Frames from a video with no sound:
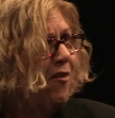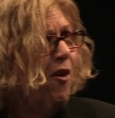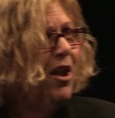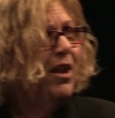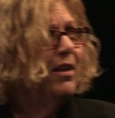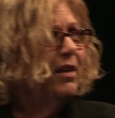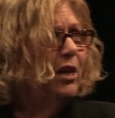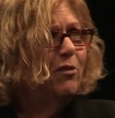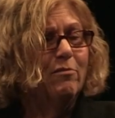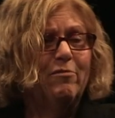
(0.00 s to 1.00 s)
And, you
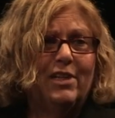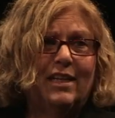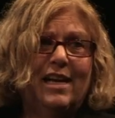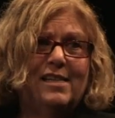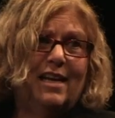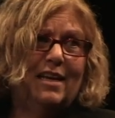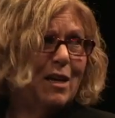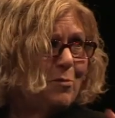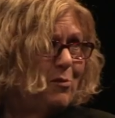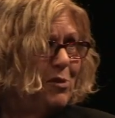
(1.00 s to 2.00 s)
know, and I say,
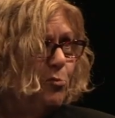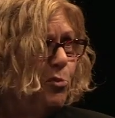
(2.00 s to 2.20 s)
yeah, but it was in